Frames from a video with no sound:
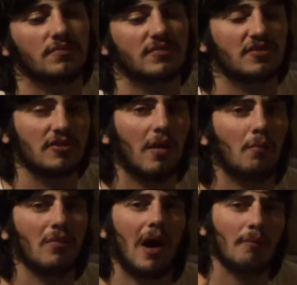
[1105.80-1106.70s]

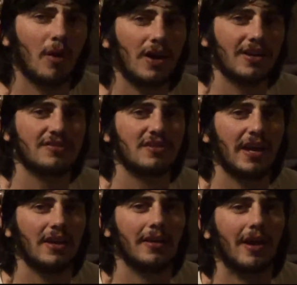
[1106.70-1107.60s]
some, I'm not going to
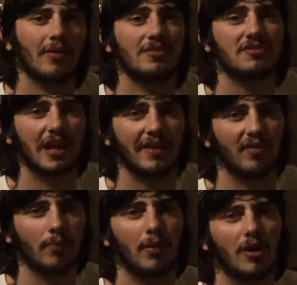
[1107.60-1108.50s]
say, you know, the
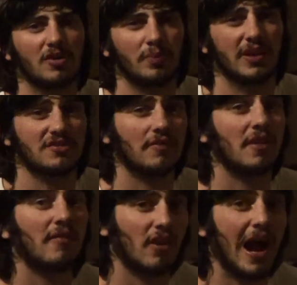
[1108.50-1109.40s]
safer parts, because I've
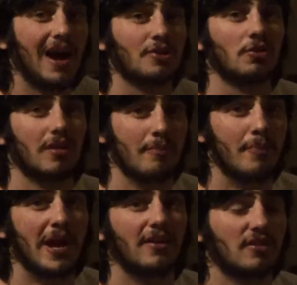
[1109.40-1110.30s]
never actually
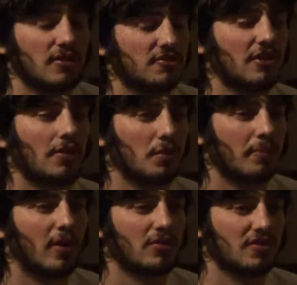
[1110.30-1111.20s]
been to the
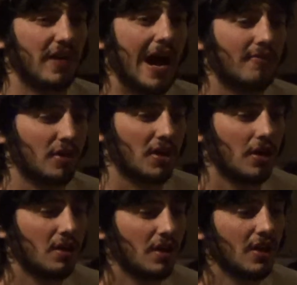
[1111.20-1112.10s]
southern parts of
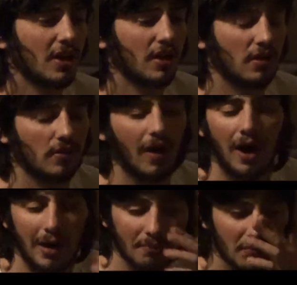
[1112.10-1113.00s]
Africa,
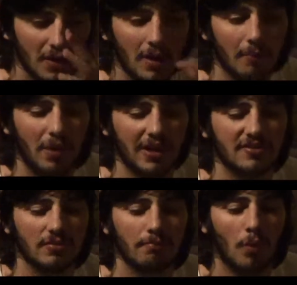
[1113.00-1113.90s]
but
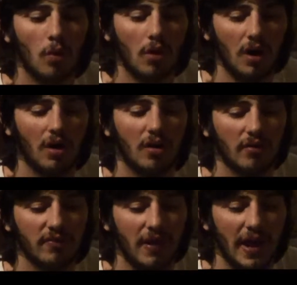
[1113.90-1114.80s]
it's more
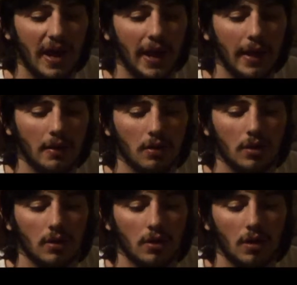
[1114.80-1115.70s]
of a
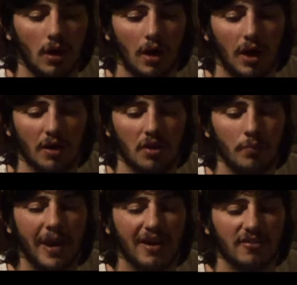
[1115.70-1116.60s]

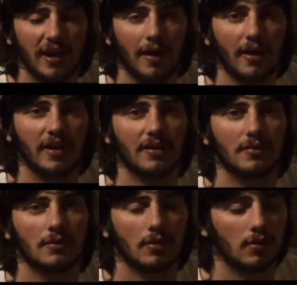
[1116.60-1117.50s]

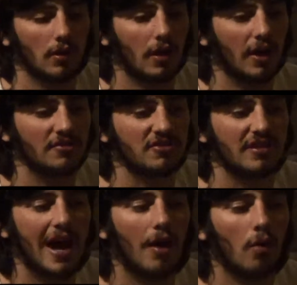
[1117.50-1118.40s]
humanitarian
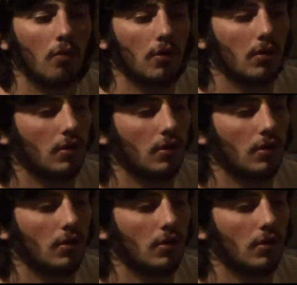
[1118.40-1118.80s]
style,